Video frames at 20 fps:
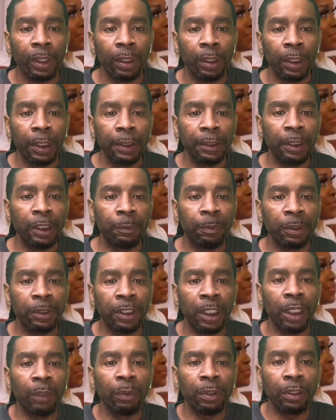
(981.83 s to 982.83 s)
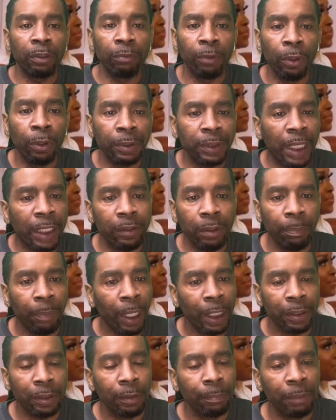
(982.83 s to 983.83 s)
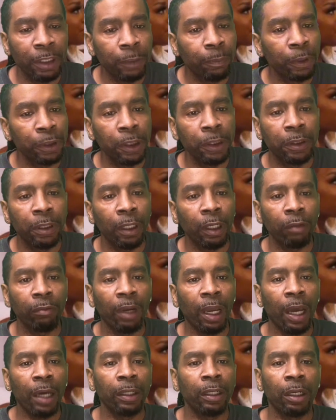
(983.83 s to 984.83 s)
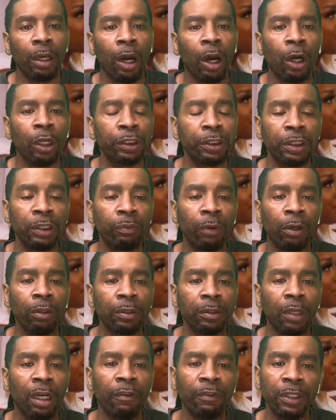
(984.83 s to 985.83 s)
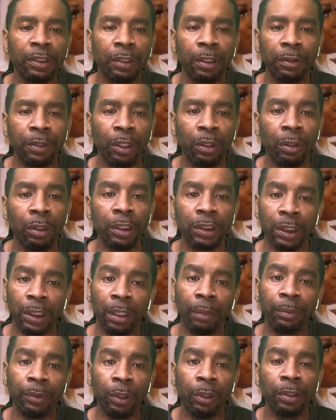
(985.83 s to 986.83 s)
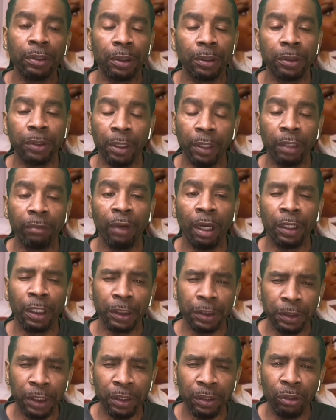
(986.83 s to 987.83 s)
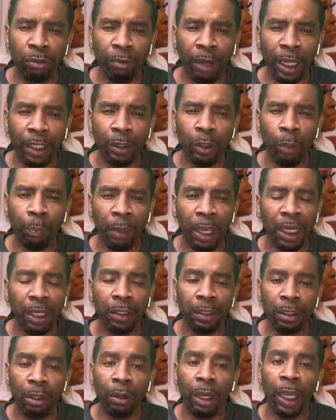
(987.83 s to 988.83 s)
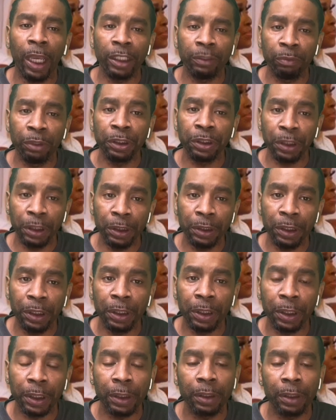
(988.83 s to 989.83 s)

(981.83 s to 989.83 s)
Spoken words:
She's presented with the rose like the bachelor, bitch. But she turn around and all she wants off is the thorns. And them thorns are to turn around and stick you right in your back of your ass when she's done.